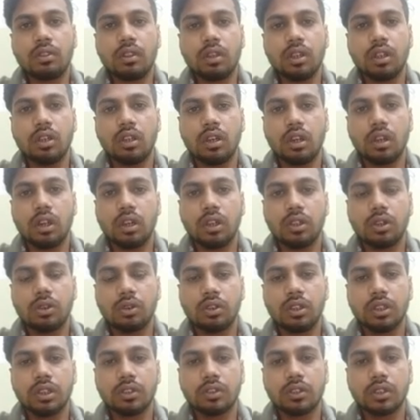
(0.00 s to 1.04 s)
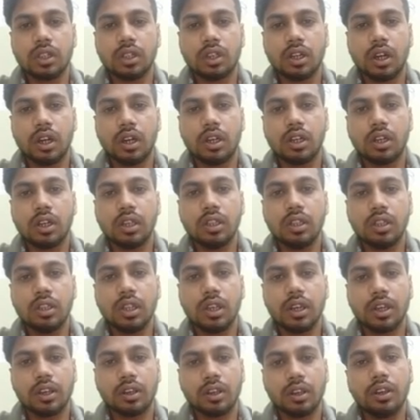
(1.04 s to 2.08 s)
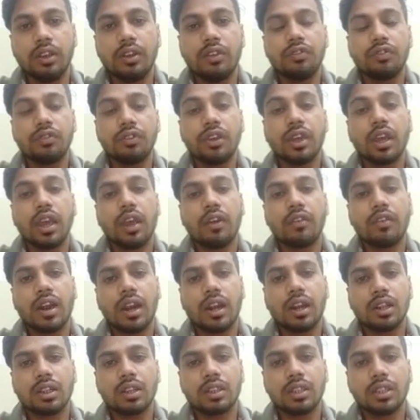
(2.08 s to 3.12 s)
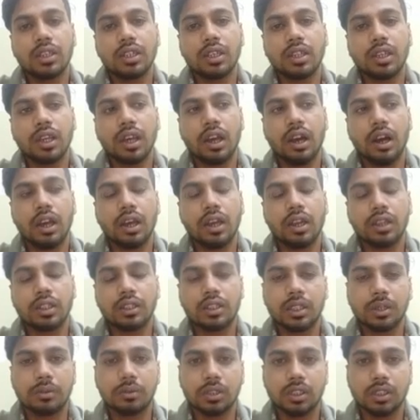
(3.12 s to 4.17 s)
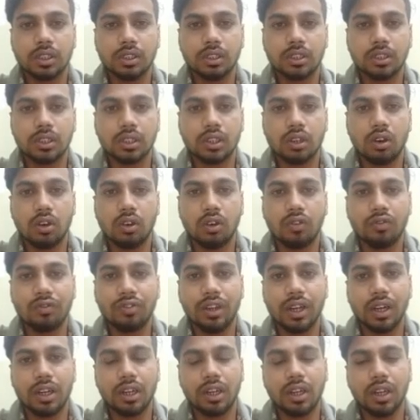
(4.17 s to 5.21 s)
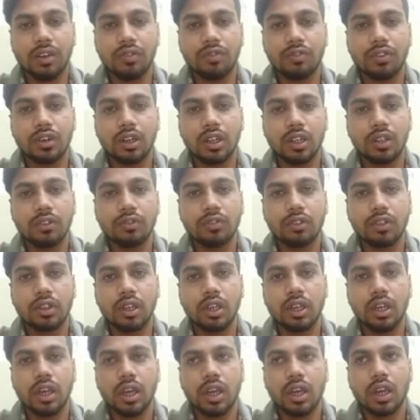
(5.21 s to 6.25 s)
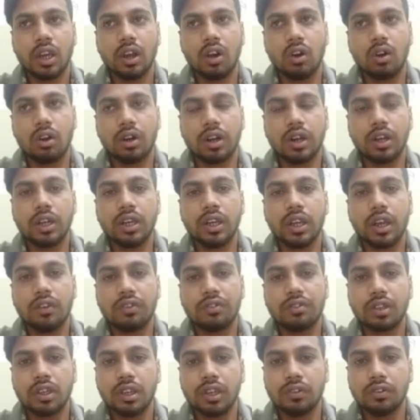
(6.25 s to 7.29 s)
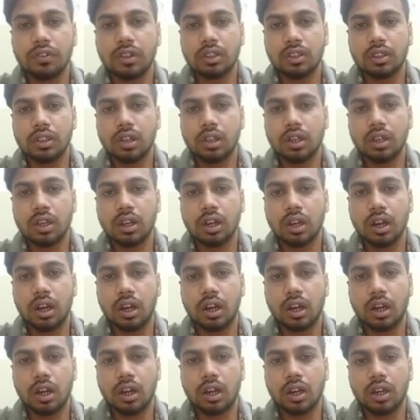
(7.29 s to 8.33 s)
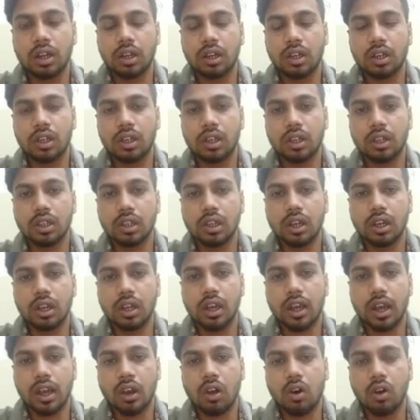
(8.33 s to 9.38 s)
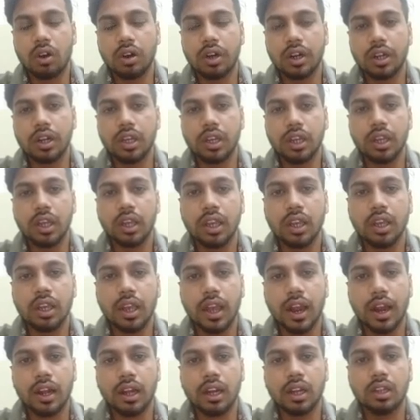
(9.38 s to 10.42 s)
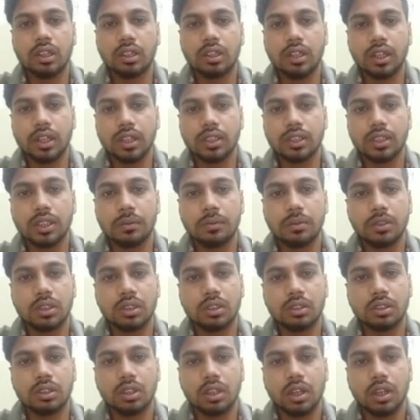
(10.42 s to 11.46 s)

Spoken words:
until the if we have handled the exceptions of that name field. If we already have given the already handled the exception